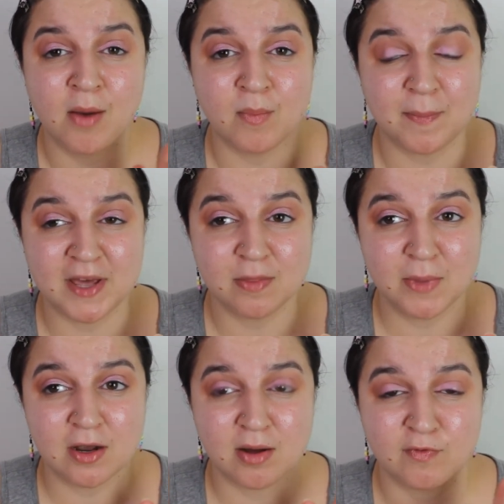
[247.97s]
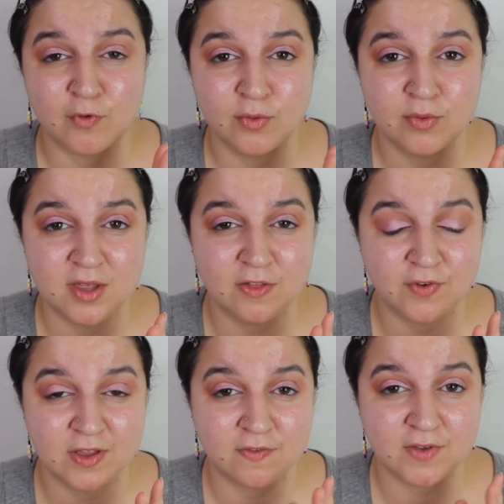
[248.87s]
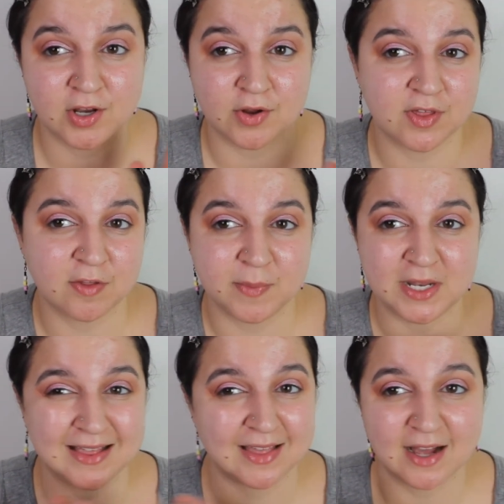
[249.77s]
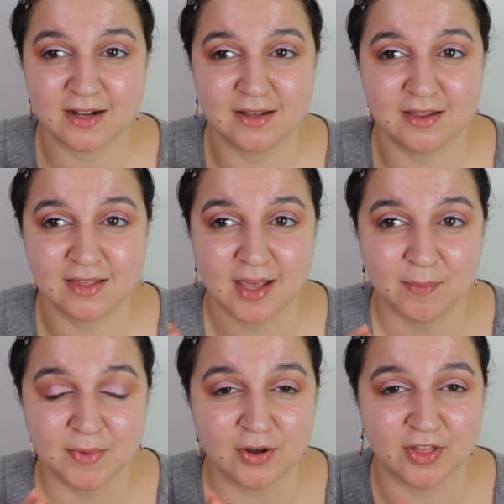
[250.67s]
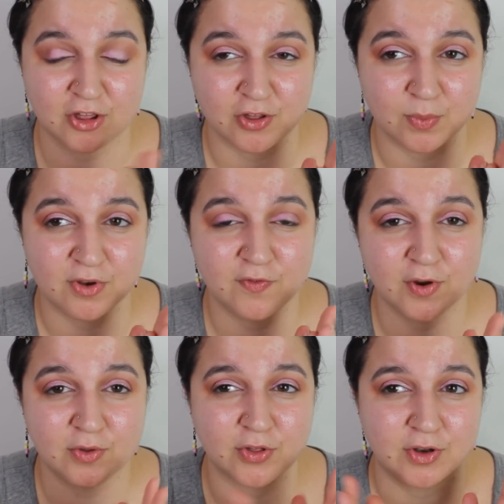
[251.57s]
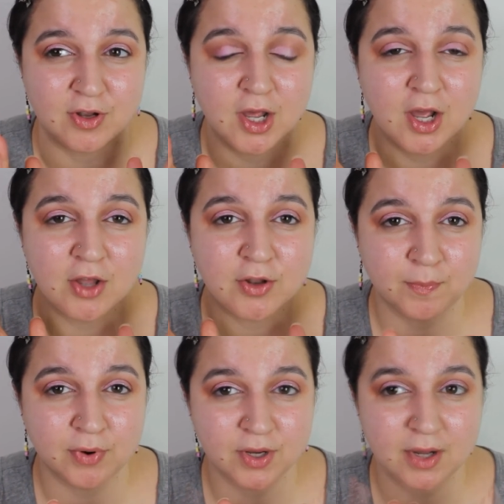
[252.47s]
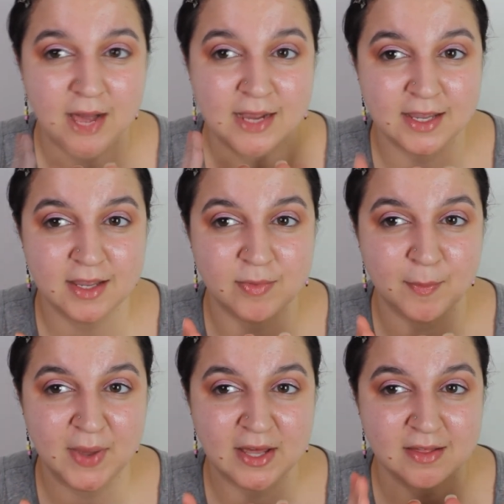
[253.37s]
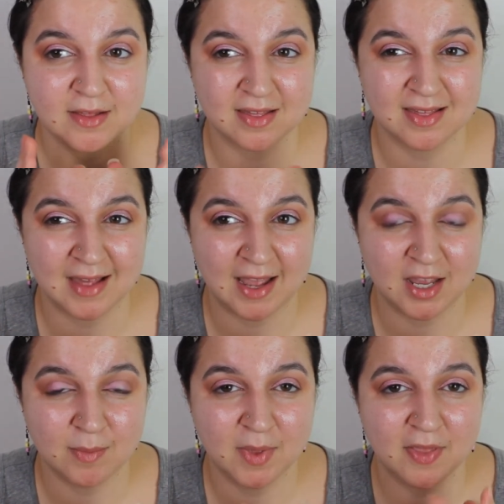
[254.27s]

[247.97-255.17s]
My base makeup for all these Friends videos has been exactly the same because I just want to focus on the product and keep the base the same.